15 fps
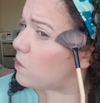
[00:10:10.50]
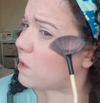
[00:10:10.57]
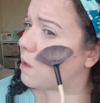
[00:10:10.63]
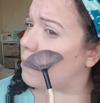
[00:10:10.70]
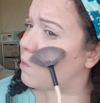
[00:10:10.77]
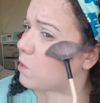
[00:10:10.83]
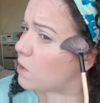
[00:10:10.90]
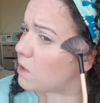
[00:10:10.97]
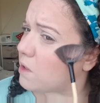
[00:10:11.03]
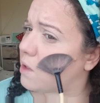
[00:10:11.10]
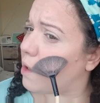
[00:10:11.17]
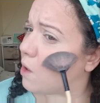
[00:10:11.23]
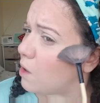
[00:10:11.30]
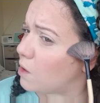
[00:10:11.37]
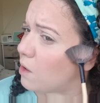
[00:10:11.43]
Let's say on this
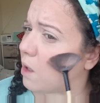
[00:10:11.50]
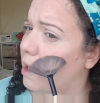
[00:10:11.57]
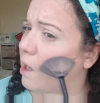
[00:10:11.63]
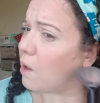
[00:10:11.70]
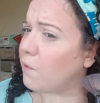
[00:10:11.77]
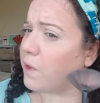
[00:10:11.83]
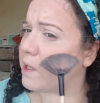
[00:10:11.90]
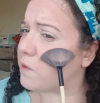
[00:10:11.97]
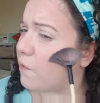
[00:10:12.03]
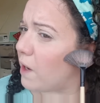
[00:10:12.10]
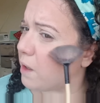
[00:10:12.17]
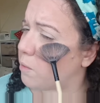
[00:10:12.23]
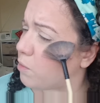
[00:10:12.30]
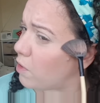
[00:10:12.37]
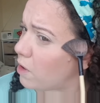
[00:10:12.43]
side. I love this
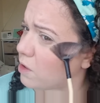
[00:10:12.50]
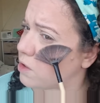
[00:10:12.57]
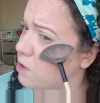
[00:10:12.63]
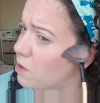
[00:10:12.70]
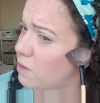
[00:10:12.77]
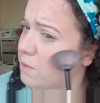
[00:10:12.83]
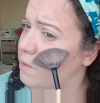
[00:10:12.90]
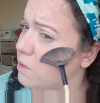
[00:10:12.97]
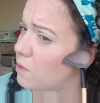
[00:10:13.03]
fan brush.